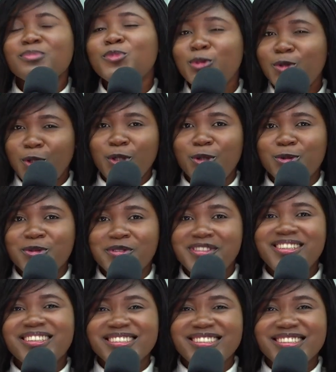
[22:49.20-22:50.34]
Toodles.
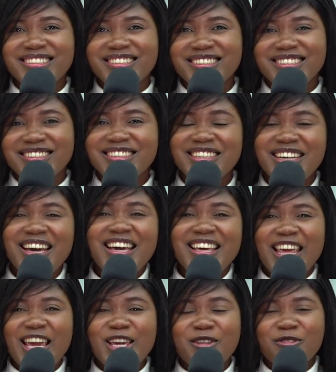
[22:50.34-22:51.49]

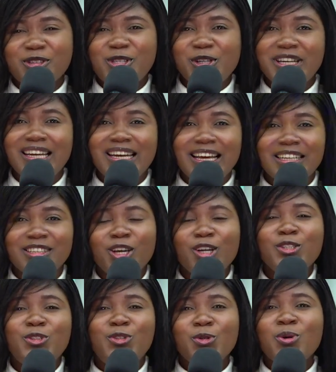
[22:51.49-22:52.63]
Thank you for tuning in.
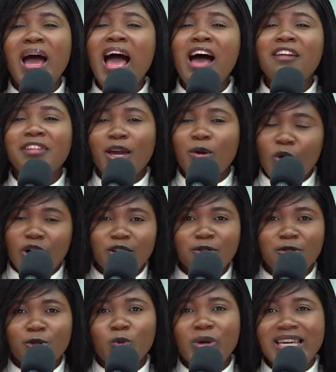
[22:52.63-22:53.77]
Do have a
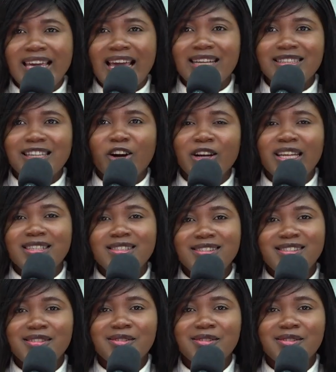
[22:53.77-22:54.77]
wonderful weekend, darlings.